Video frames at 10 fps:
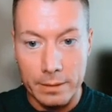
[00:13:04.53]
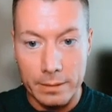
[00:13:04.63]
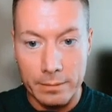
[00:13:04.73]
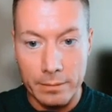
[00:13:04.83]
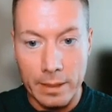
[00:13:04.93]

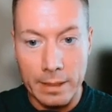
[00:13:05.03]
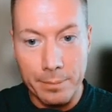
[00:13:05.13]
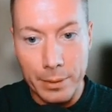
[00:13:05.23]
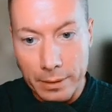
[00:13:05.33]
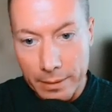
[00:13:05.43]
All right,
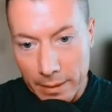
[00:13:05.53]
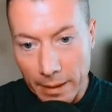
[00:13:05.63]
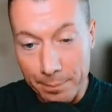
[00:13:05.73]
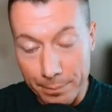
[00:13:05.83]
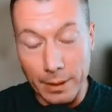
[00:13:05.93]
but
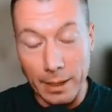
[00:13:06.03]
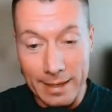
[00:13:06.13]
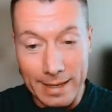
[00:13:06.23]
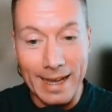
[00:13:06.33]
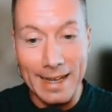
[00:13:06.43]

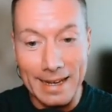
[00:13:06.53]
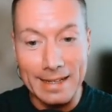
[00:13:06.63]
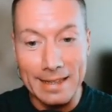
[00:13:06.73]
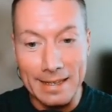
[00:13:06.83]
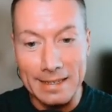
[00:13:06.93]

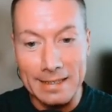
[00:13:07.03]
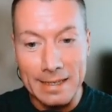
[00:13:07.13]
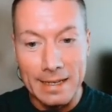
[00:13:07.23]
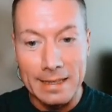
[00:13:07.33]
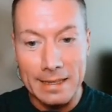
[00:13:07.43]
again,
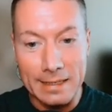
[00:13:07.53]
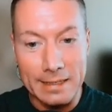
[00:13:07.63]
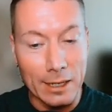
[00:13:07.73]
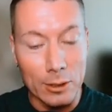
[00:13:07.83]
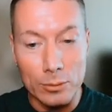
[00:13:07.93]
these
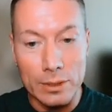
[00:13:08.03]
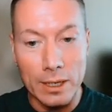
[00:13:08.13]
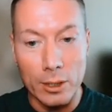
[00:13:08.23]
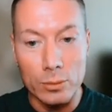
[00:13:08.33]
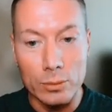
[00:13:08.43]
lows are
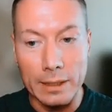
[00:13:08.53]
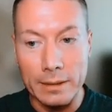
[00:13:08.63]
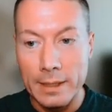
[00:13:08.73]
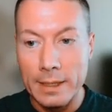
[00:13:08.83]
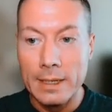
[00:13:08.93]
holding.
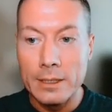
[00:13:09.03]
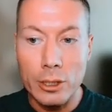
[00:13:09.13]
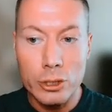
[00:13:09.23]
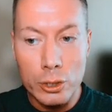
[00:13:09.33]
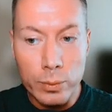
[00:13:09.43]

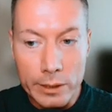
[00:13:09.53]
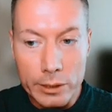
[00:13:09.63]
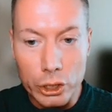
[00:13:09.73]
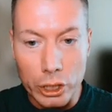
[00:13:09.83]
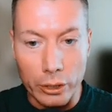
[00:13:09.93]
So I just wanted
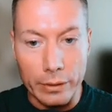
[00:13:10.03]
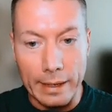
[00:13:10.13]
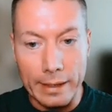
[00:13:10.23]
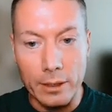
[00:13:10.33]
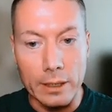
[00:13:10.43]
to show you
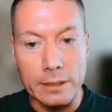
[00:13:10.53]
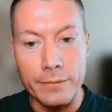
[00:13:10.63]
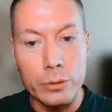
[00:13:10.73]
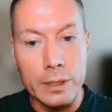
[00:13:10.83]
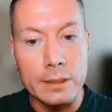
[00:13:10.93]
that, guys.
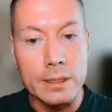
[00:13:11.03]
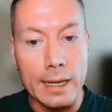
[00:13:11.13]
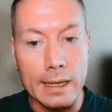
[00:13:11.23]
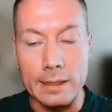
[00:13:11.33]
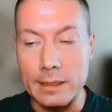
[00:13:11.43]
If you did
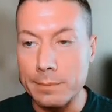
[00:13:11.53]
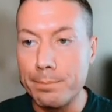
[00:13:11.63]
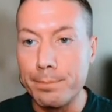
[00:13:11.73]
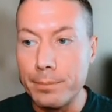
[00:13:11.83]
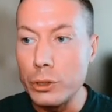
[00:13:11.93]
take these
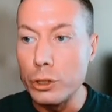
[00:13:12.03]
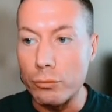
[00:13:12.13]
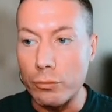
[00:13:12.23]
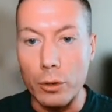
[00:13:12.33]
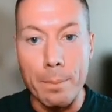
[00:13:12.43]

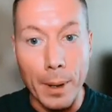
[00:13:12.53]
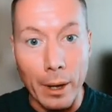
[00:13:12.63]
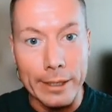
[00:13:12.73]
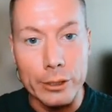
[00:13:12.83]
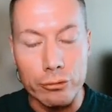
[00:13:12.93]
euro
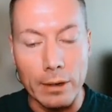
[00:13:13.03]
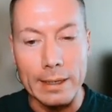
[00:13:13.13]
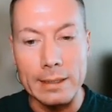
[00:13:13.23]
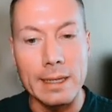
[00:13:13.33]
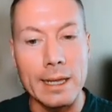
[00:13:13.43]
buy
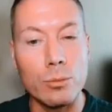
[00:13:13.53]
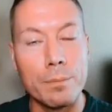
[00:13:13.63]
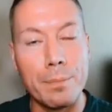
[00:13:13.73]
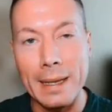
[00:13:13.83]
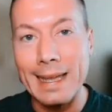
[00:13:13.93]
trades, it
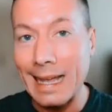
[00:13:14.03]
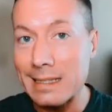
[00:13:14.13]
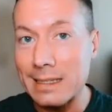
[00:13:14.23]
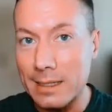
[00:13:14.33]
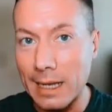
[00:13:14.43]
would be
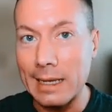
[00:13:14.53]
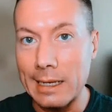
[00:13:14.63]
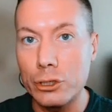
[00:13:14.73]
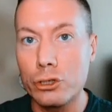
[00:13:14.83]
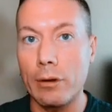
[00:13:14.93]
against
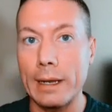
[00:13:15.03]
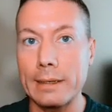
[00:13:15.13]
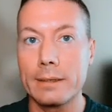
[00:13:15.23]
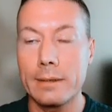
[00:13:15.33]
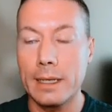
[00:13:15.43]
daily
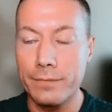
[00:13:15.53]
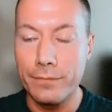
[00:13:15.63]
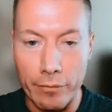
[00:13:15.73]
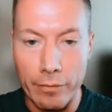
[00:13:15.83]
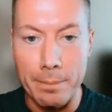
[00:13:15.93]
trend. That's
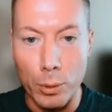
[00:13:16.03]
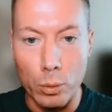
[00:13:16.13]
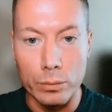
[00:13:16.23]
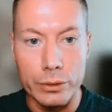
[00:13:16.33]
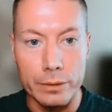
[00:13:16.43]
very
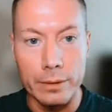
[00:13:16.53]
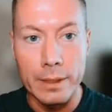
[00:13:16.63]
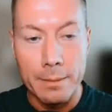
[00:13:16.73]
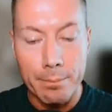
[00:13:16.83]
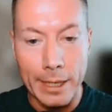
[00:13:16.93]
important to
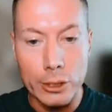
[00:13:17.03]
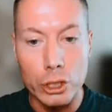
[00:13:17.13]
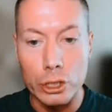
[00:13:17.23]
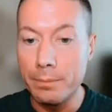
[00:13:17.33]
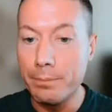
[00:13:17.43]

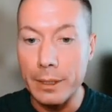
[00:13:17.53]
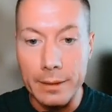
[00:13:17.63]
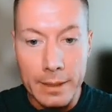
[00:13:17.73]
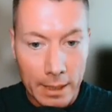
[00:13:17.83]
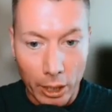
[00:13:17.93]
mention,
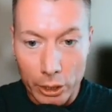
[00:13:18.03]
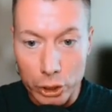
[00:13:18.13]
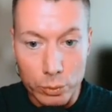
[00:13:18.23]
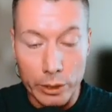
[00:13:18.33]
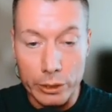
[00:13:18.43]
but I
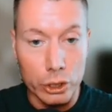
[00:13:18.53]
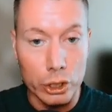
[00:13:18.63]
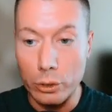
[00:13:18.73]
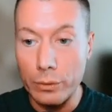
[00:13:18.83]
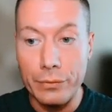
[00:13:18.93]
just wanted to
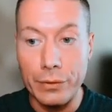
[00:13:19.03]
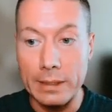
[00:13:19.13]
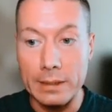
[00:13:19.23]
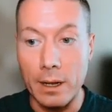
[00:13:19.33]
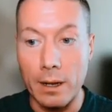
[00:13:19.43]
show you
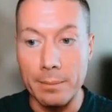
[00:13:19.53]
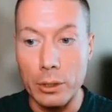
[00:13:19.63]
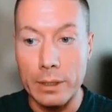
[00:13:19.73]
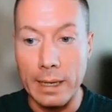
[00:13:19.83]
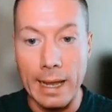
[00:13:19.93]
things that I'm
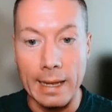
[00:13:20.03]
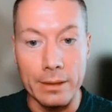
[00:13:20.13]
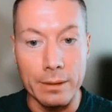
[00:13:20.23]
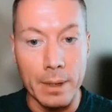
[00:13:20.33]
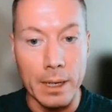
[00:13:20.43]
looking at
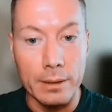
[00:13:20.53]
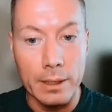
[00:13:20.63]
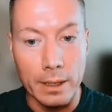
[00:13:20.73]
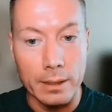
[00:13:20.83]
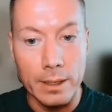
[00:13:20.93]
in the
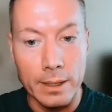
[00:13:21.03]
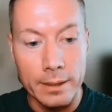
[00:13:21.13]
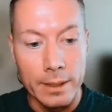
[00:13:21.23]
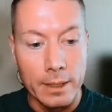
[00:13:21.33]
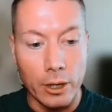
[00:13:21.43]
market.
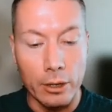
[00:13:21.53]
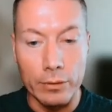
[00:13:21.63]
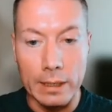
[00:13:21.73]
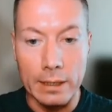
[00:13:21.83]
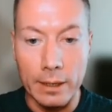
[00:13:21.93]
Yeah, I
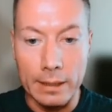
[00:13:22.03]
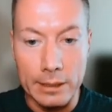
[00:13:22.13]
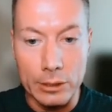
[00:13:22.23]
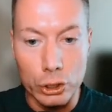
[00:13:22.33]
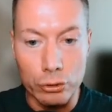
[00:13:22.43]
really like
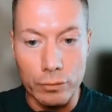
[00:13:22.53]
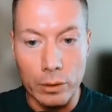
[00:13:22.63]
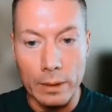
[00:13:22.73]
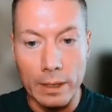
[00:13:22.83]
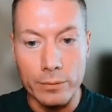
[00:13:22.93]
these
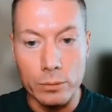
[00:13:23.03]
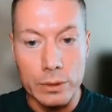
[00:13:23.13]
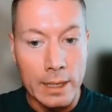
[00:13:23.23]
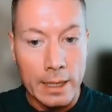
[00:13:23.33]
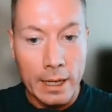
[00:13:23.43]
euro levels.
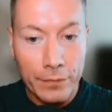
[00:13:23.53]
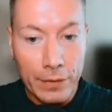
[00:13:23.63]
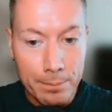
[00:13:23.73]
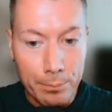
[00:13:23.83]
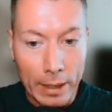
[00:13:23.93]
If
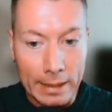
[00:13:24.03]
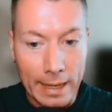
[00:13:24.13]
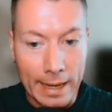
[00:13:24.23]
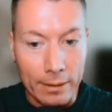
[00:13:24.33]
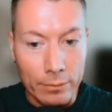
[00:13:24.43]
they break
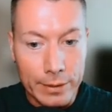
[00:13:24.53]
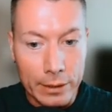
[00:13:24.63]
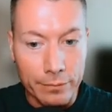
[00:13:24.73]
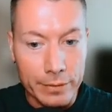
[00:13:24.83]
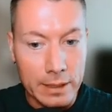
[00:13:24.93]
down,
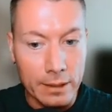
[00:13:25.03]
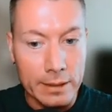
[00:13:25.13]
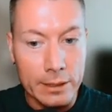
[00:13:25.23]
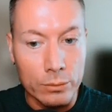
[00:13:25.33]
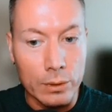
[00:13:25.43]
then obviously I
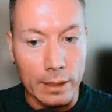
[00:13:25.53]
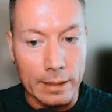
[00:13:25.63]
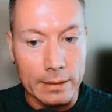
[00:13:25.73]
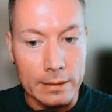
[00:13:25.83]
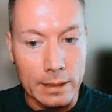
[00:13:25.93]
don't
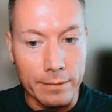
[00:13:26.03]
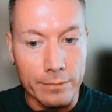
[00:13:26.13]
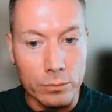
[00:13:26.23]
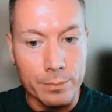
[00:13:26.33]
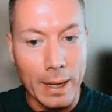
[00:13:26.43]
like these
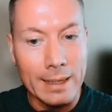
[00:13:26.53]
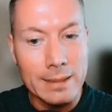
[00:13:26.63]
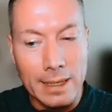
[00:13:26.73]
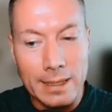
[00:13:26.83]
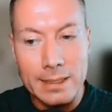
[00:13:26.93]
levels. But
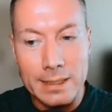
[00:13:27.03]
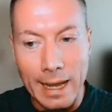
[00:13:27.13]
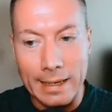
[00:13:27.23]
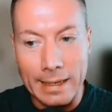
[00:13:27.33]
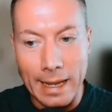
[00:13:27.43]
as they
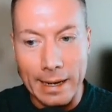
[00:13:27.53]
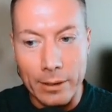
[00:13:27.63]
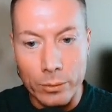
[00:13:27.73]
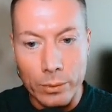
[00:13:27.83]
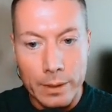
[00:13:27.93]
stand
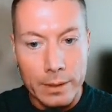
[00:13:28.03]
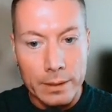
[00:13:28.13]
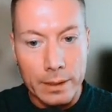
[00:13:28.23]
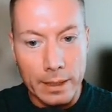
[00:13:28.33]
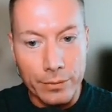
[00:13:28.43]
now,
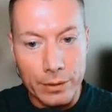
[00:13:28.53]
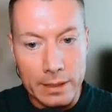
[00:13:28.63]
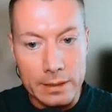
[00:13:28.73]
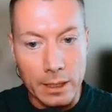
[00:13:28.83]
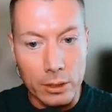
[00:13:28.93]
yeah,
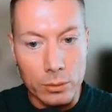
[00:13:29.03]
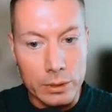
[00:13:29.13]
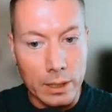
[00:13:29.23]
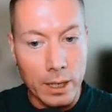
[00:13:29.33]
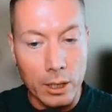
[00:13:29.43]
these
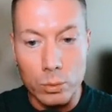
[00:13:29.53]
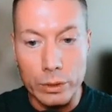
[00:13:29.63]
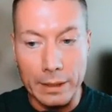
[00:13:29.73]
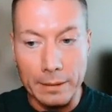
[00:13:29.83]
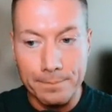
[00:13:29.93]
lows are
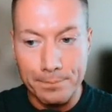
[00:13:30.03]
holding.